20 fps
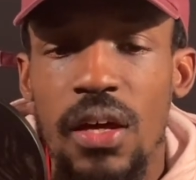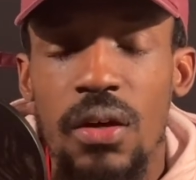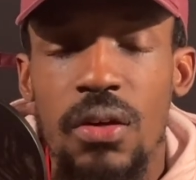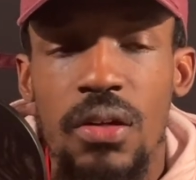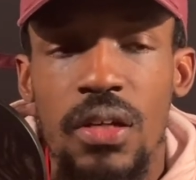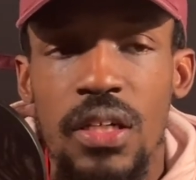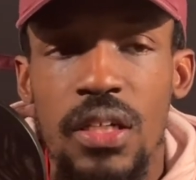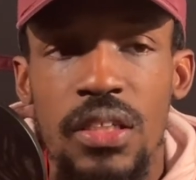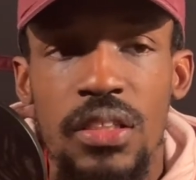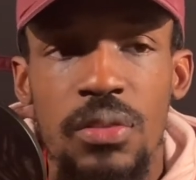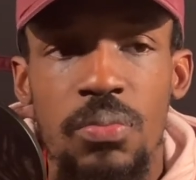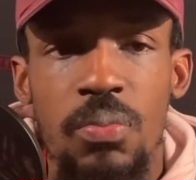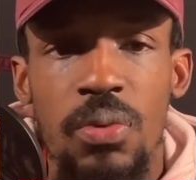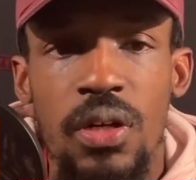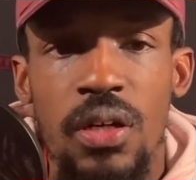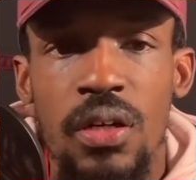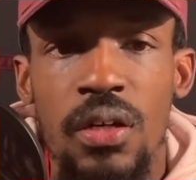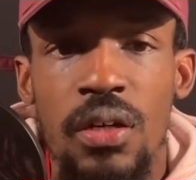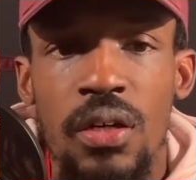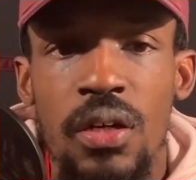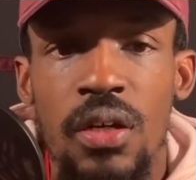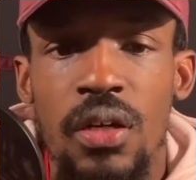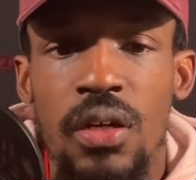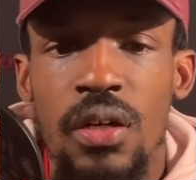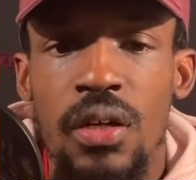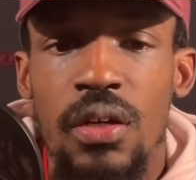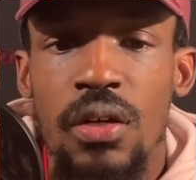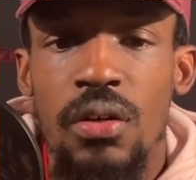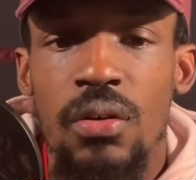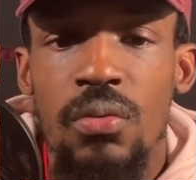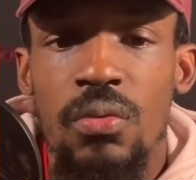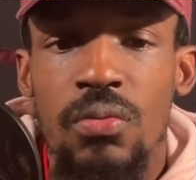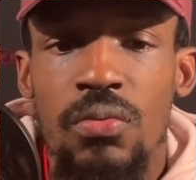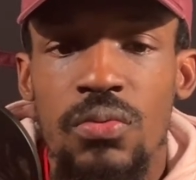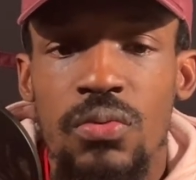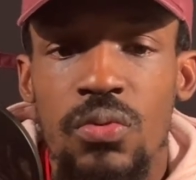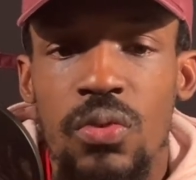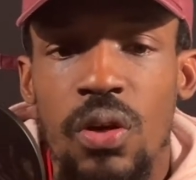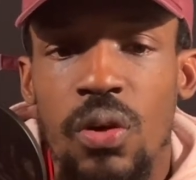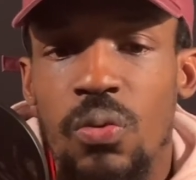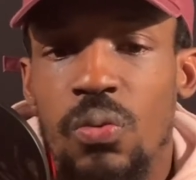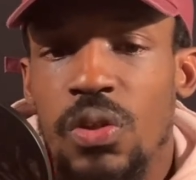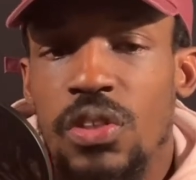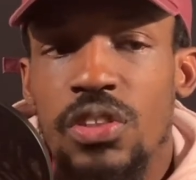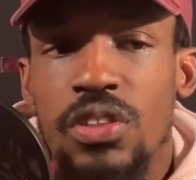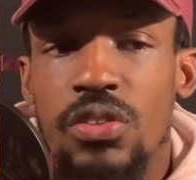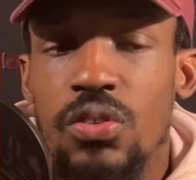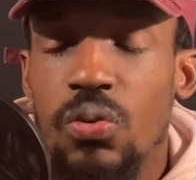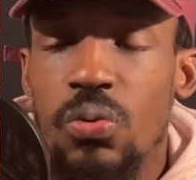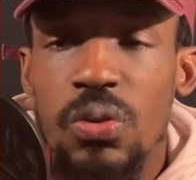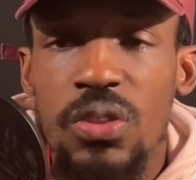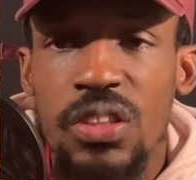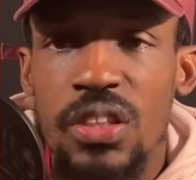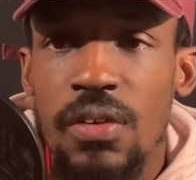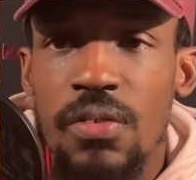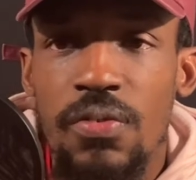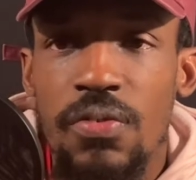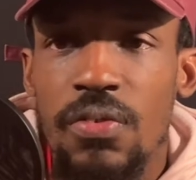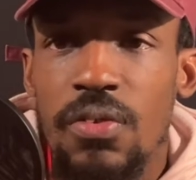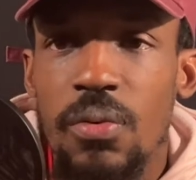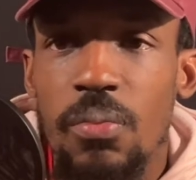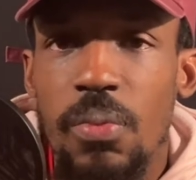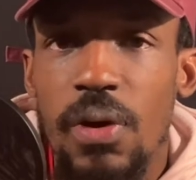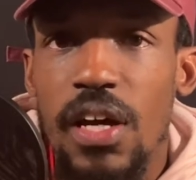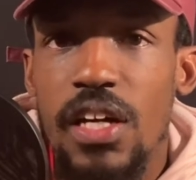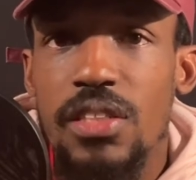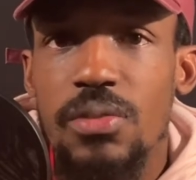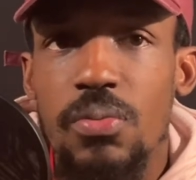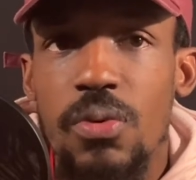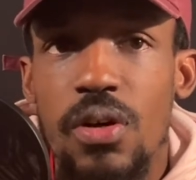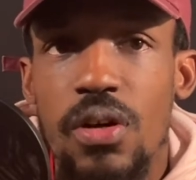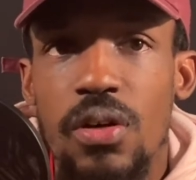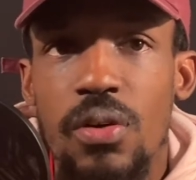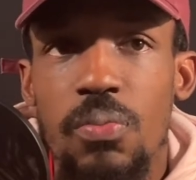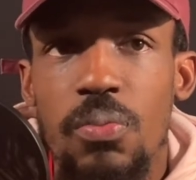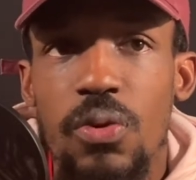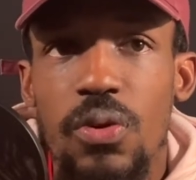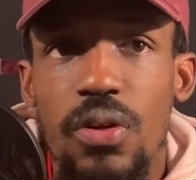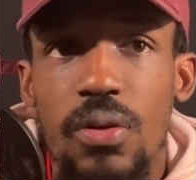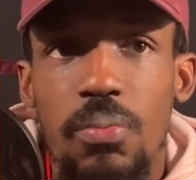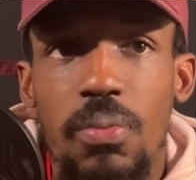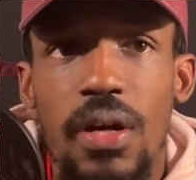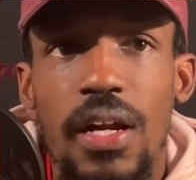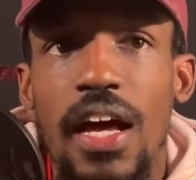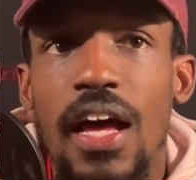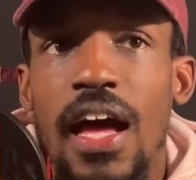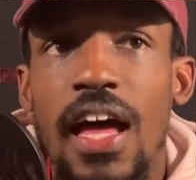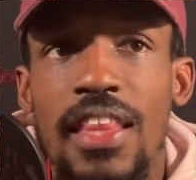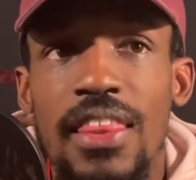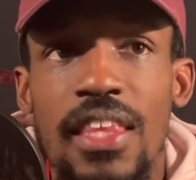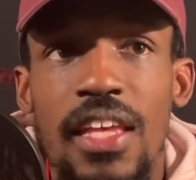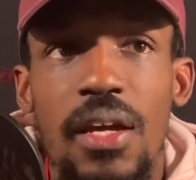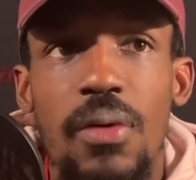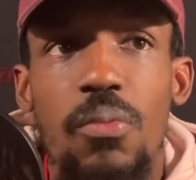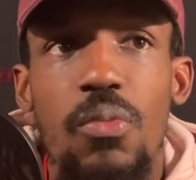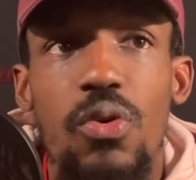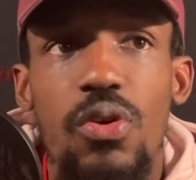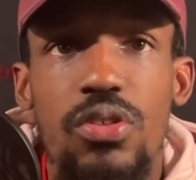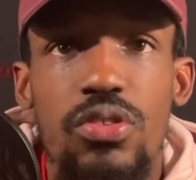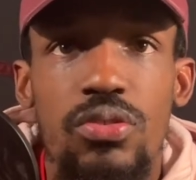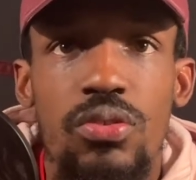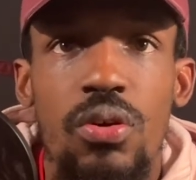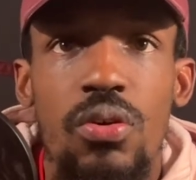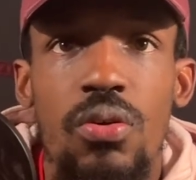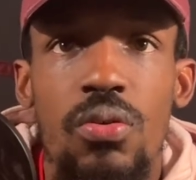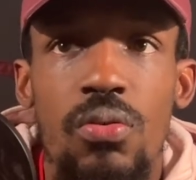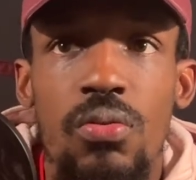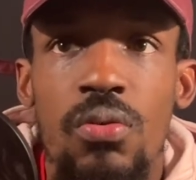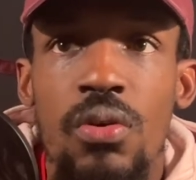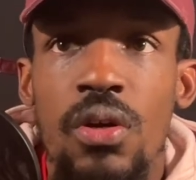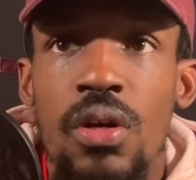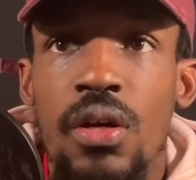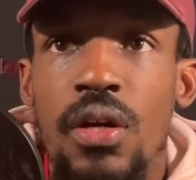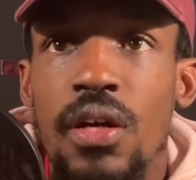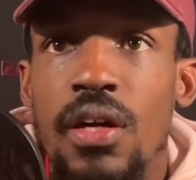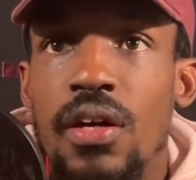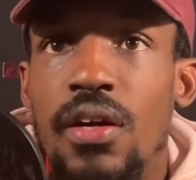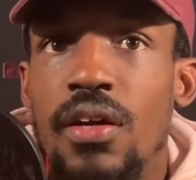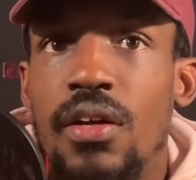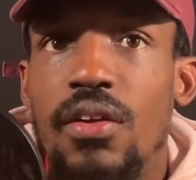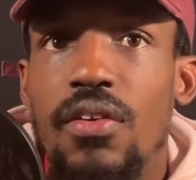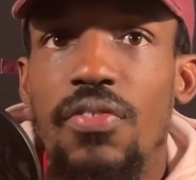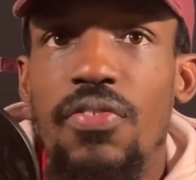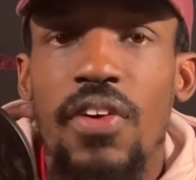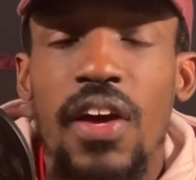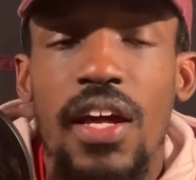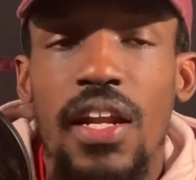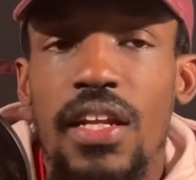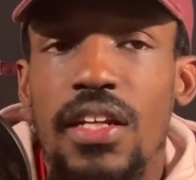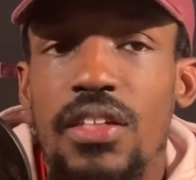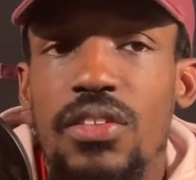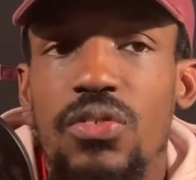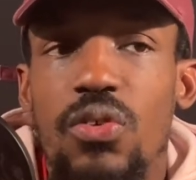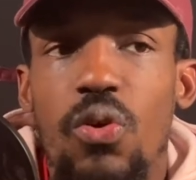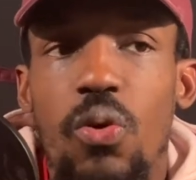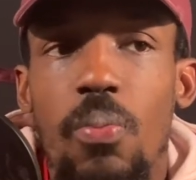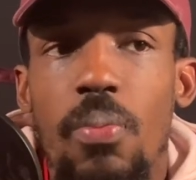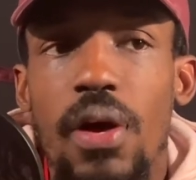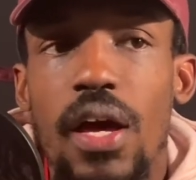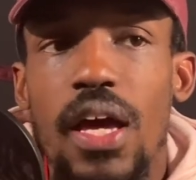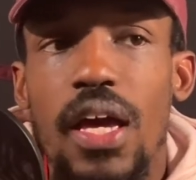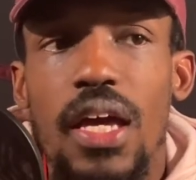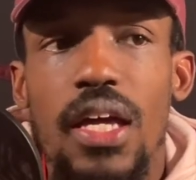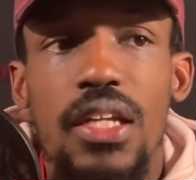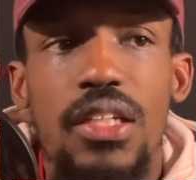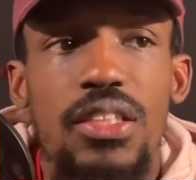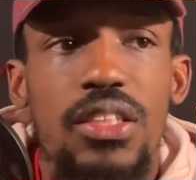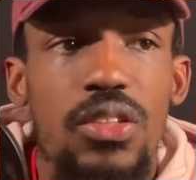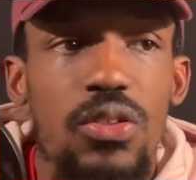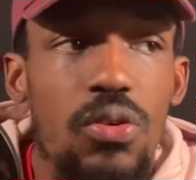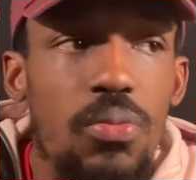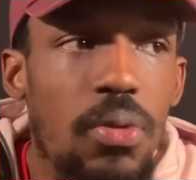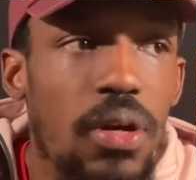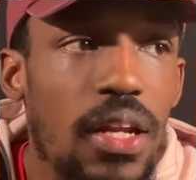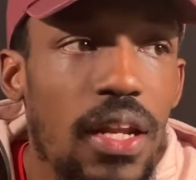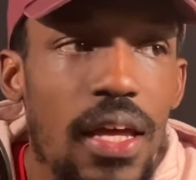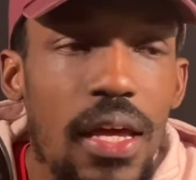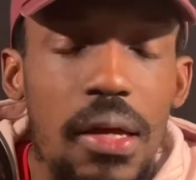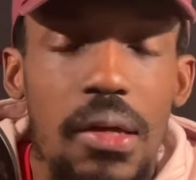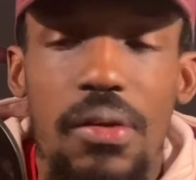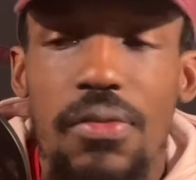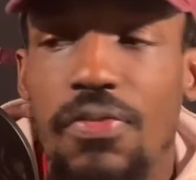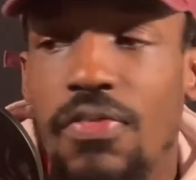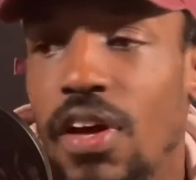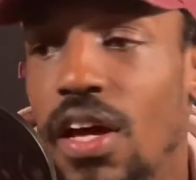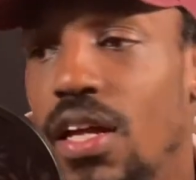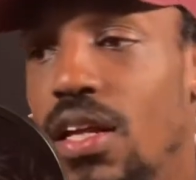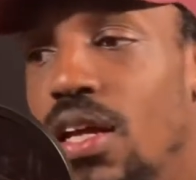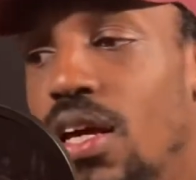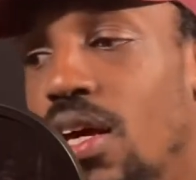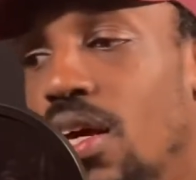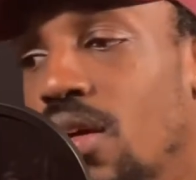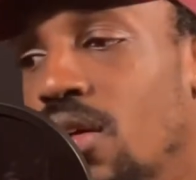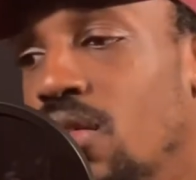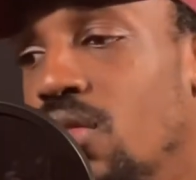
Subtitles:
is, but we just knew each other from the basketball community. But I think more so the fact that there's no bad energy on my name, the fact that